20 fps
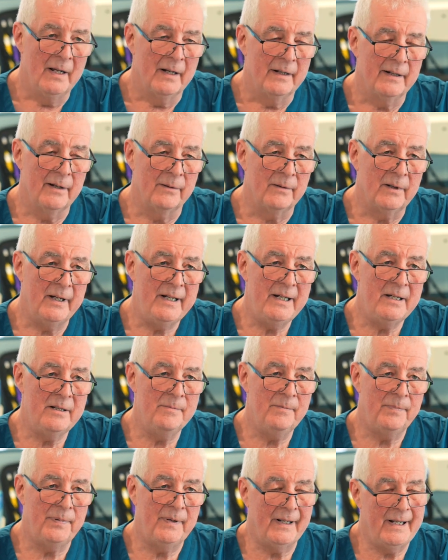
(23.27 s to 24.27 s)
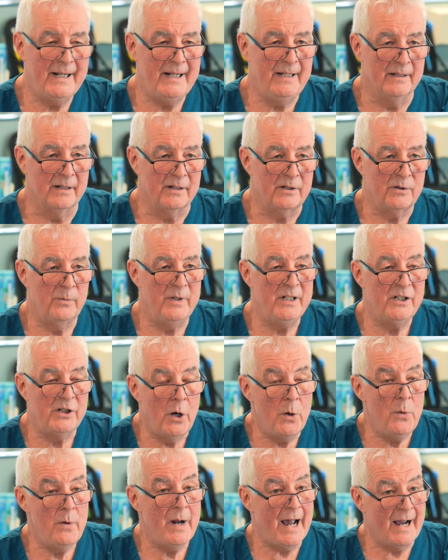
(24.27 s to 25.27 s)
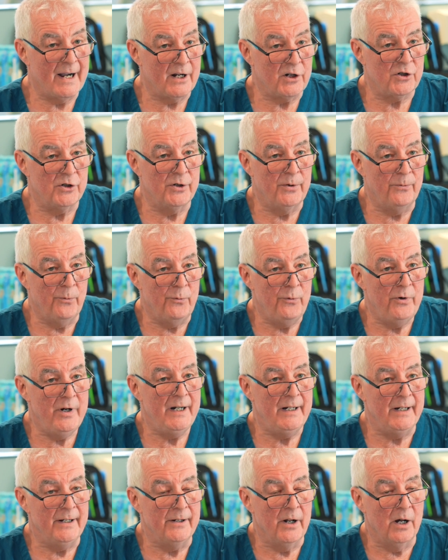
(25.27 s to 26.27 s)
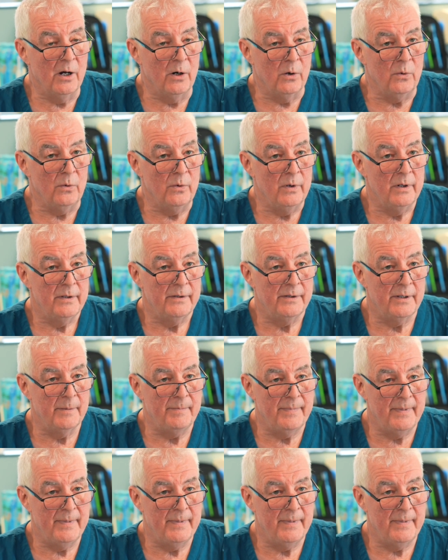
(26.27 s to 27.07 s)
Now, lichen planus, we don't actually really know the